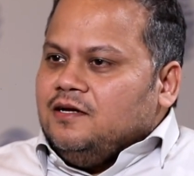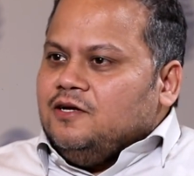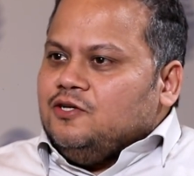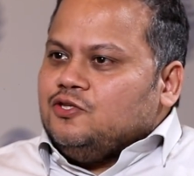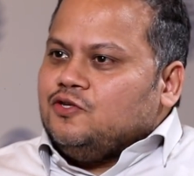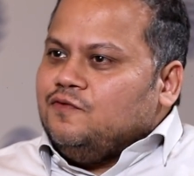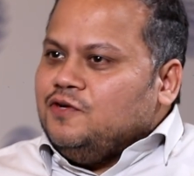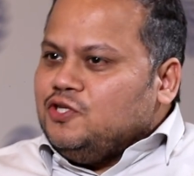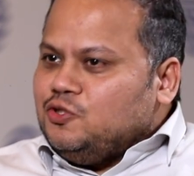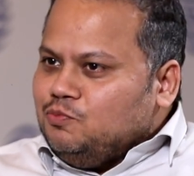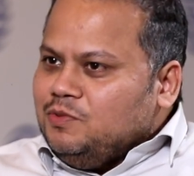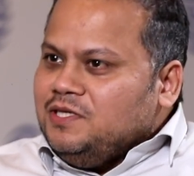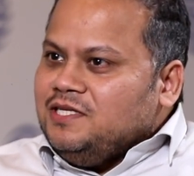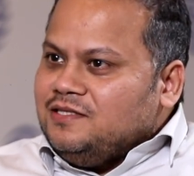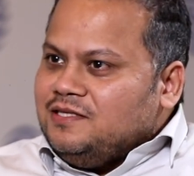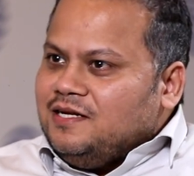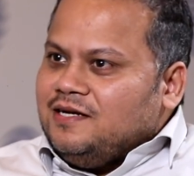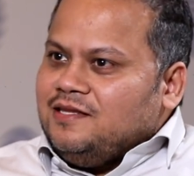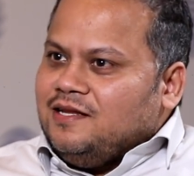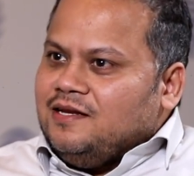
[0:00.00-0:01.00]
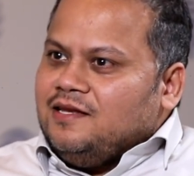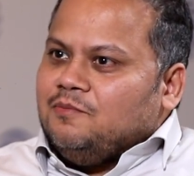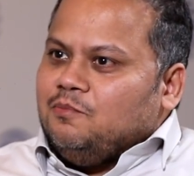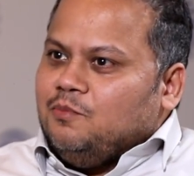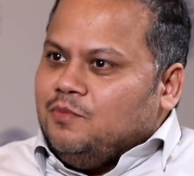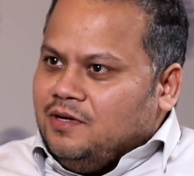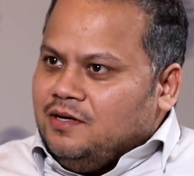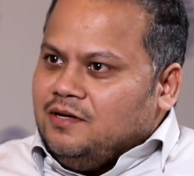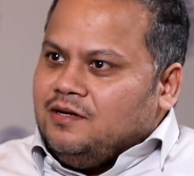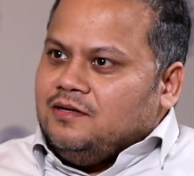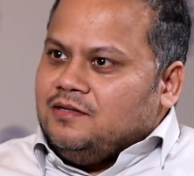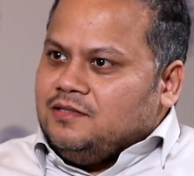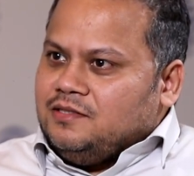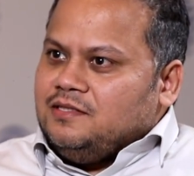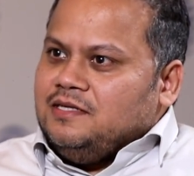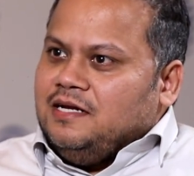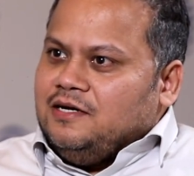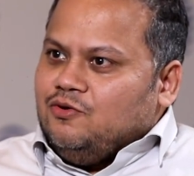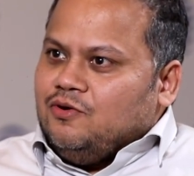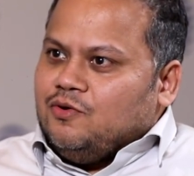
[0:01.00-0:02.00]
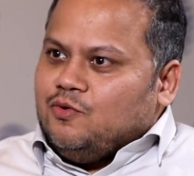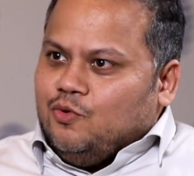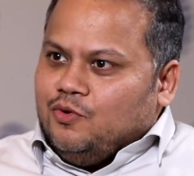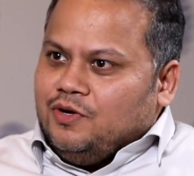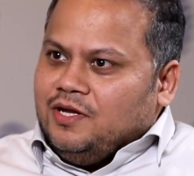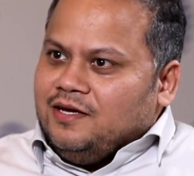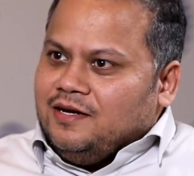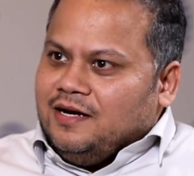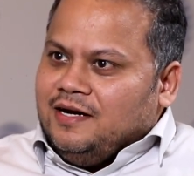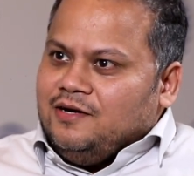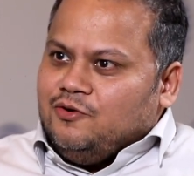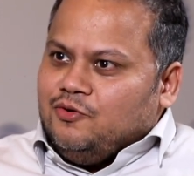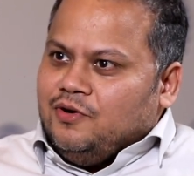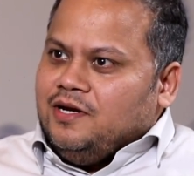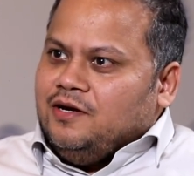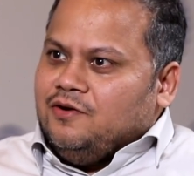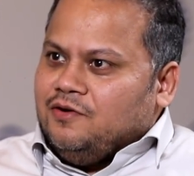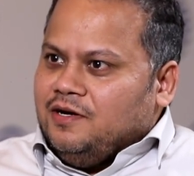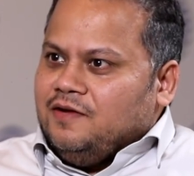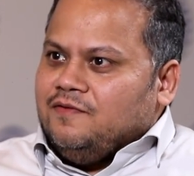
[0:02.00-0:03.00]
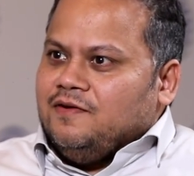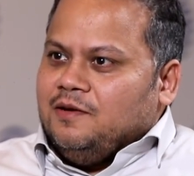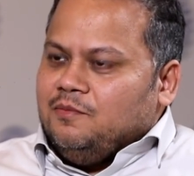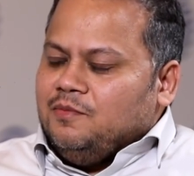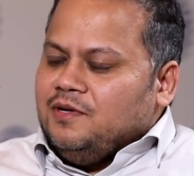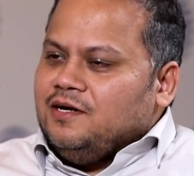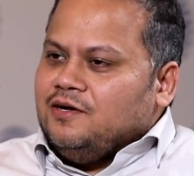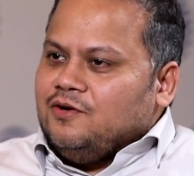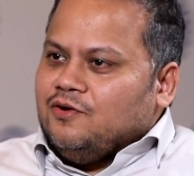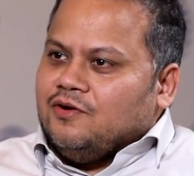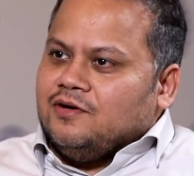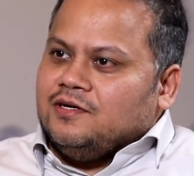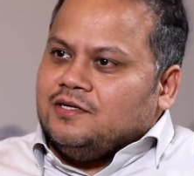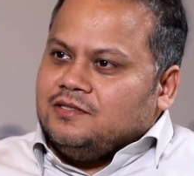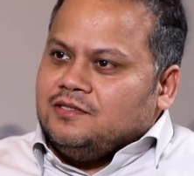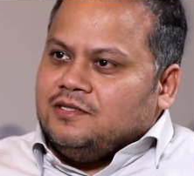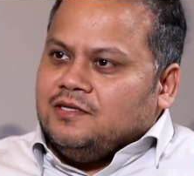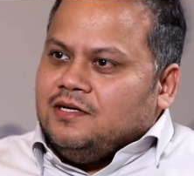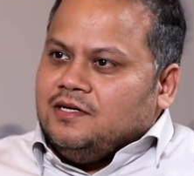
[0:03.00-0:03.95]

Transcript: So, which means that the numbers that you're quoting, right, $20-25 million, a